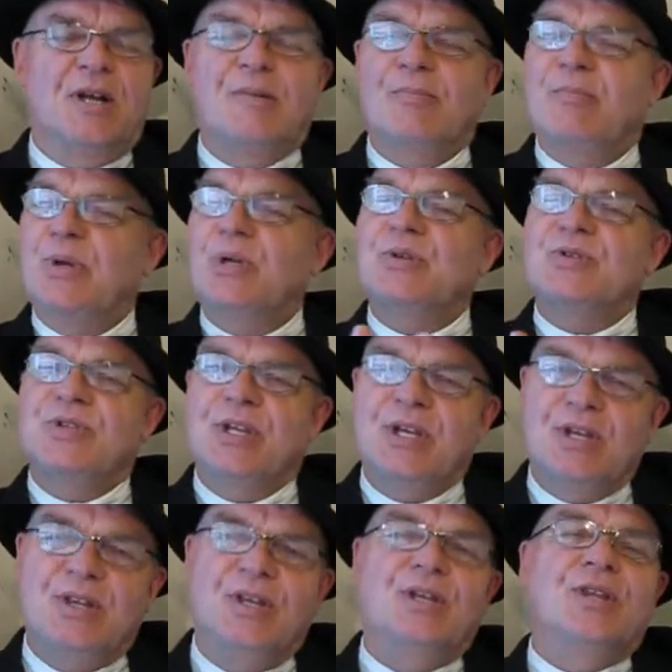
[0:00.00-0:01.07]
because they
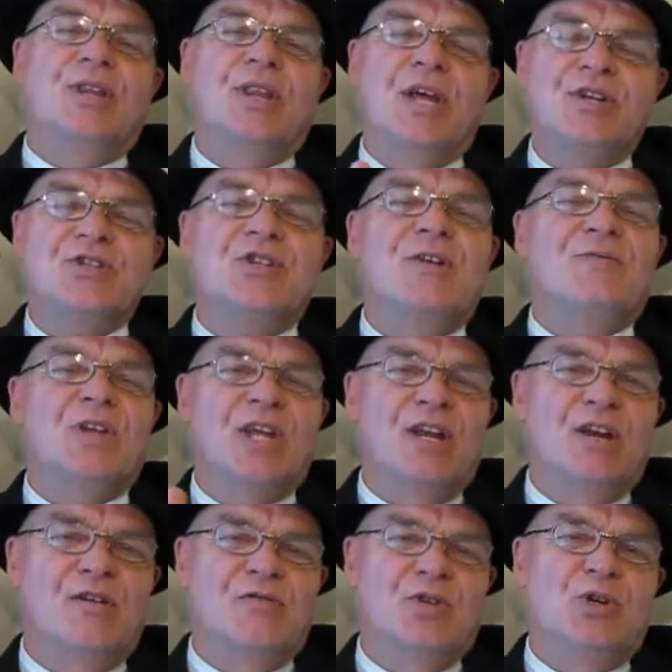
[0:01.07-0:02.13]
just have to get
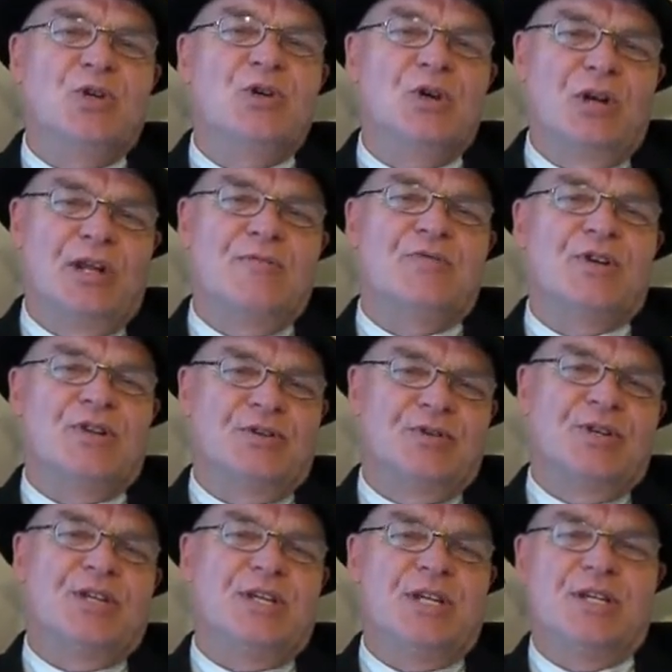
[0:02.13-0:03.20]
over the hurdle every 3
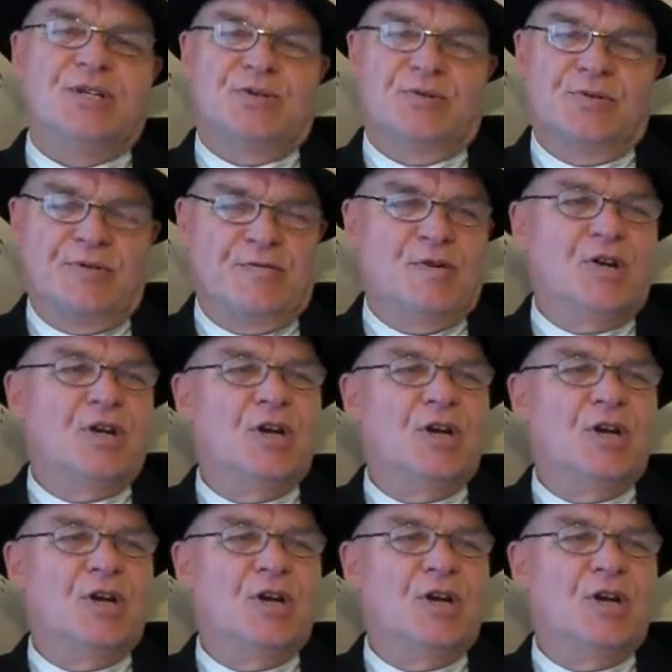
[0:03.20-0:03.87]
years, or every